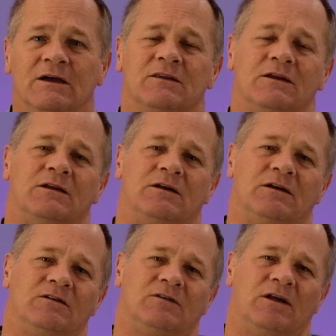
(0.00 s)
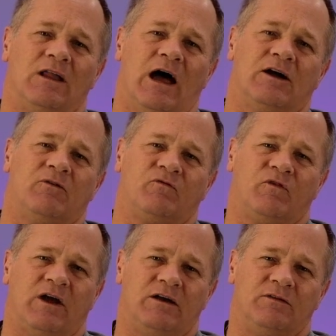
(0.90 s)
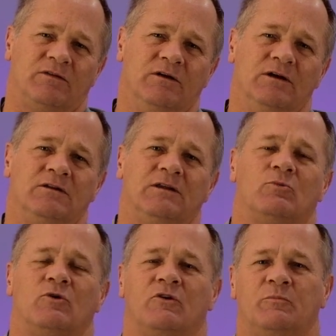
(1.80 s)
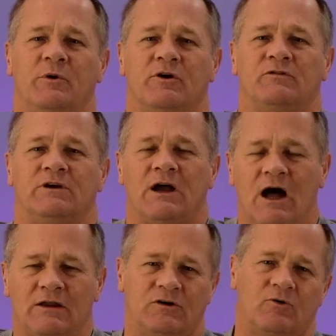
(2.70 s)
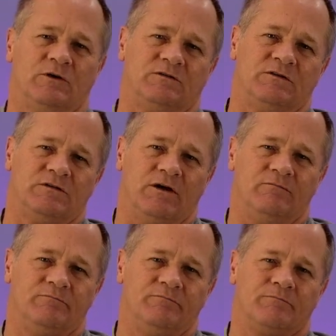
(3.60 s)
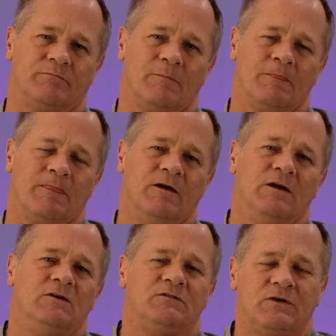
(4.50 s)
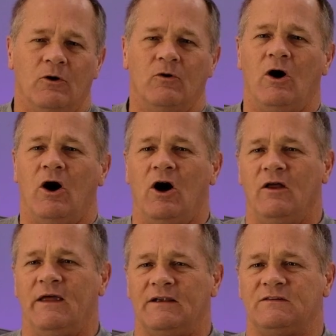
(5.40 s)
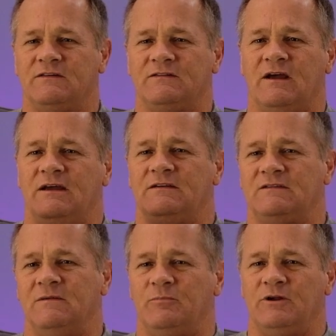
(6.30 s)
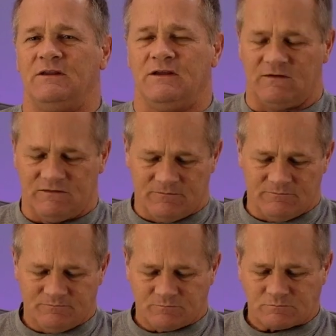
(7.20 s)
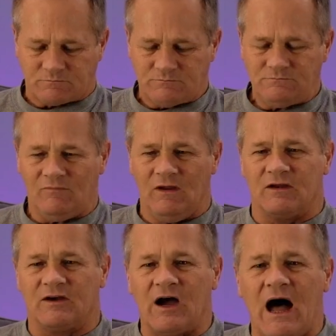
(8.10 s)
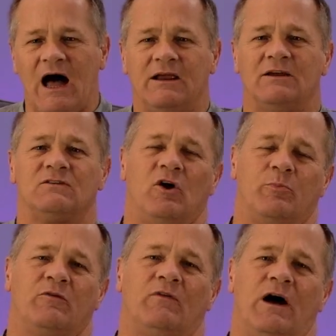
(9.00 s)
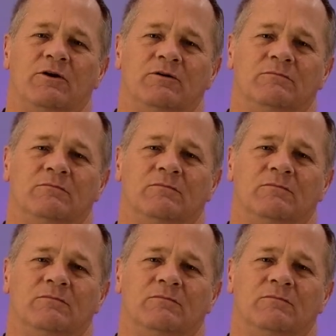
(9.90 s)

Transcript: than it is a lack of faith that we're experiencing consequences of. So, all that to say simply this God is our provider.